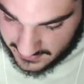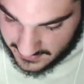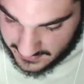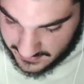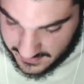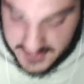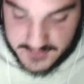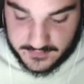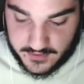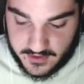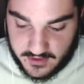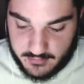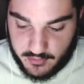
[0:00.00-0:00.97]
Thanks
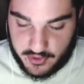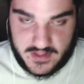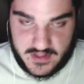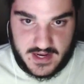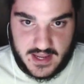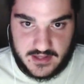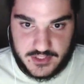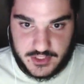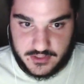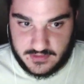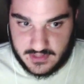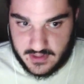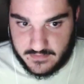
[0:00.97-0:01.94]
for pointing that out,
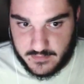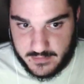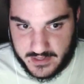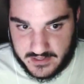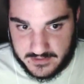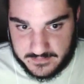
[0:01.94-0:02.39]
Joe. Love you, buddy.